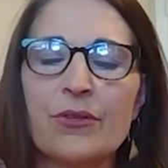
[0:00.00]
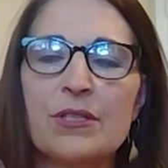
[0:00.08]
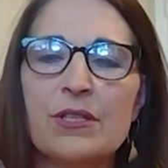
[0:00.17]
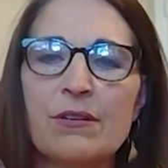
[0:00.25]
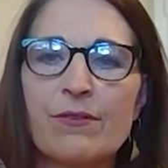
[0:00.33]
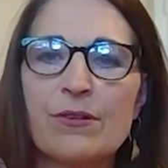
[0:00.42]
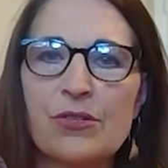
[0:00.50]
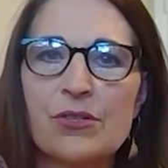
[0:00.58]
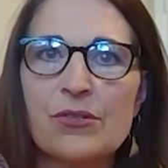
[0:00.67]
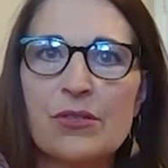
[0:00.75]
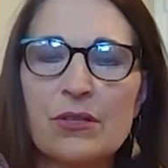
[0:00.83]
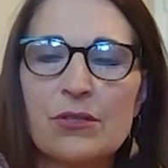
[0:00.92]
the
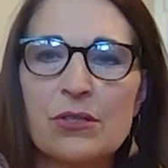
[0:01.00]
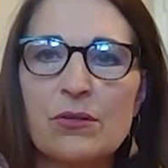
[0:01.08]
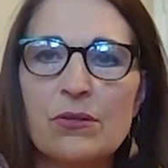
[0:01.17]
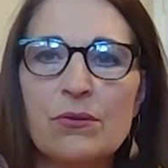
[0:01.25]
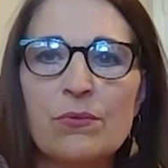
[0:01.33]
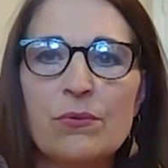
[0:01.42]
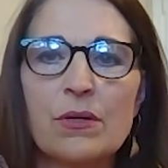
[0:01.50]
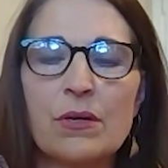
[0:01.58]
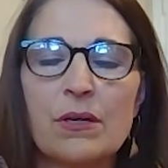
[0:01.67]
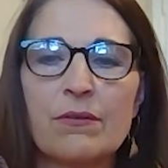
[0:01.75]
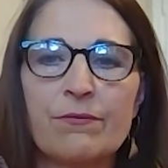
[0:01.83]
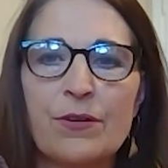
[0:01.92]
differences in the two
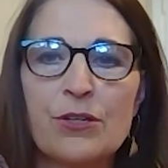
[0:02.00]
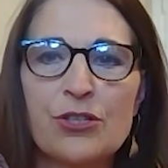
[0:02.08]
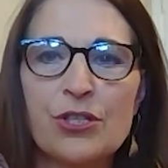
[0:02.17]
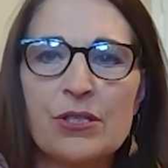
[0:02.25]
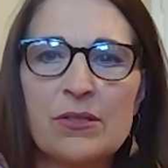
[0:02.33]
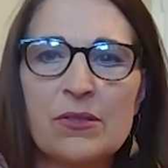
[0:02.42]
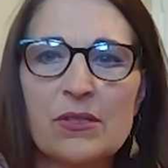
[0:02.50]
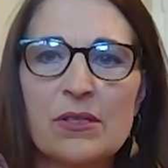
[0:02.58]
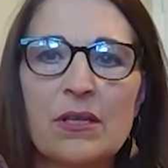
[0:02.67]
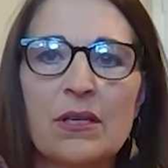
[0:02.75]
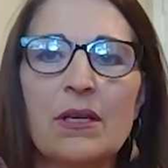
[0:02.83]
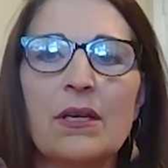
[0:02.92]
functions